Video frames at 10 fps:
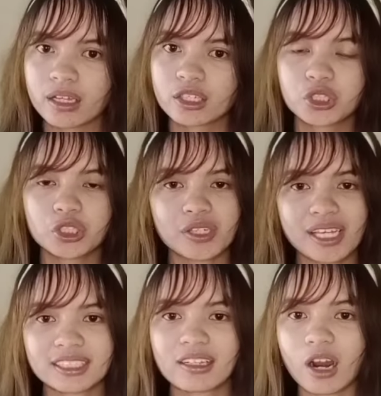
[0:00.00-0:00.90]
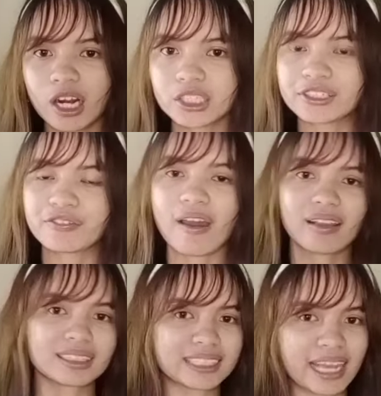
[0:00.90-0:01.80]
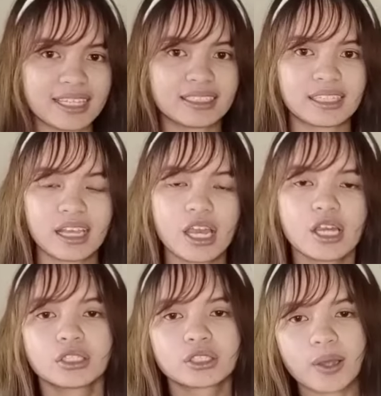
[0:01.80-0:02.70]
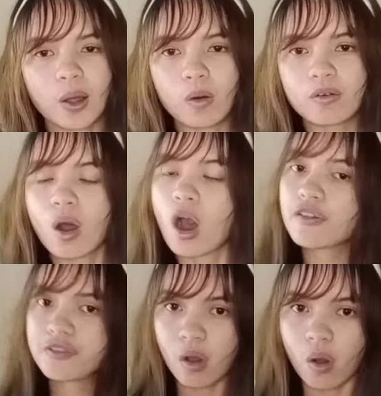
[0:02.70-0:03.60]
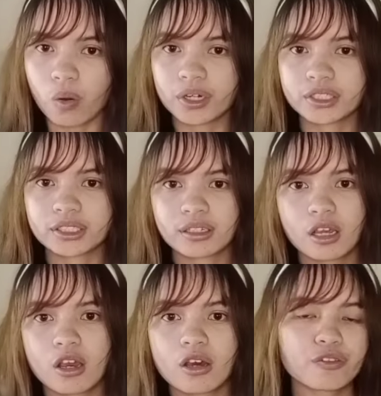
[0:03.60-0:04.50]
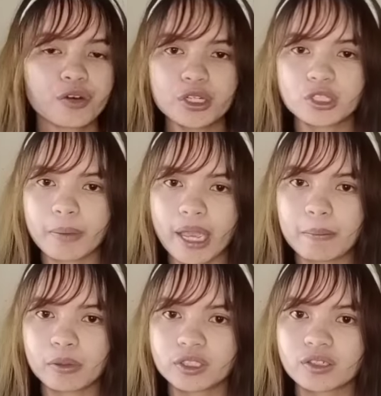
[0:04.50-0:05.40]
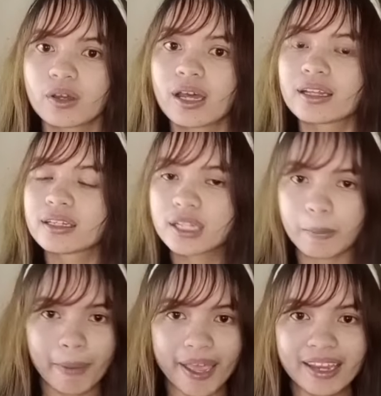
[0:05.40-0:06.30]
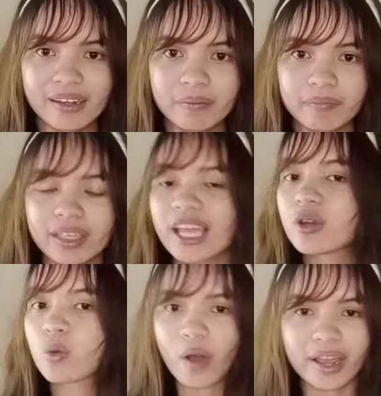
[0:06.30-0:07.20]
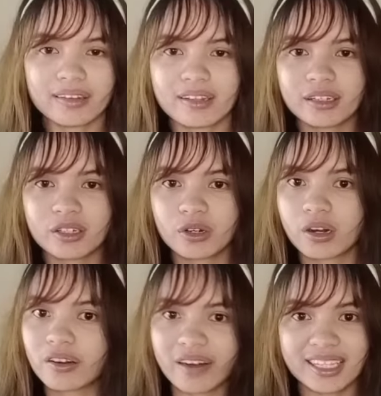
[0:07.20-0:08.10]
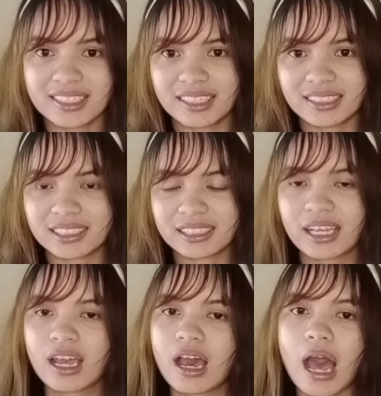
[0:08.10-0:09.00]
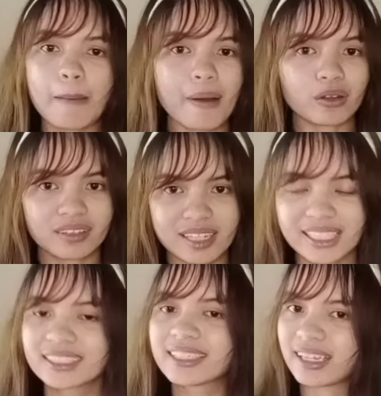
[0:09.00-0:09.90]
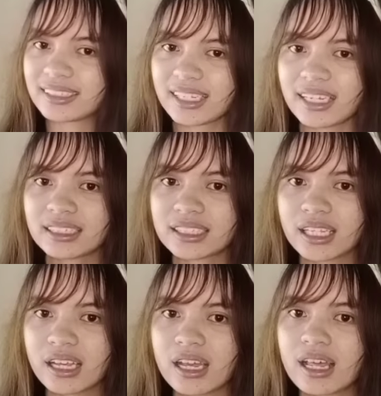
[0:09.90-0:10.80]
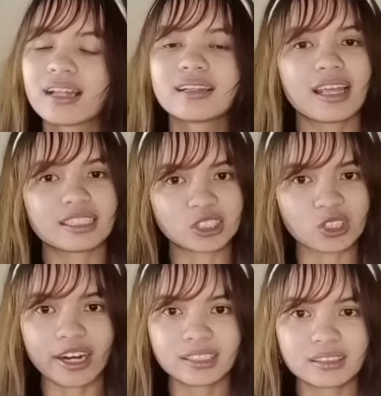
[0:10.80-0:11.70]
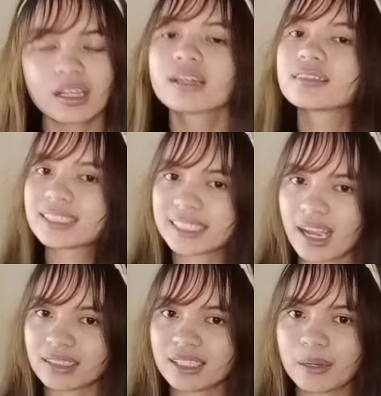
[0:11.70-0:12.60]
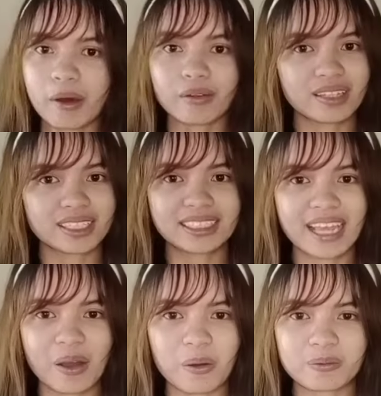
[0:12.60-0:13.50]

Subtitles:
due to its large file size. So, of course, for you to be able to deepen and widen your horizons about these dances, let's start discussing about this now.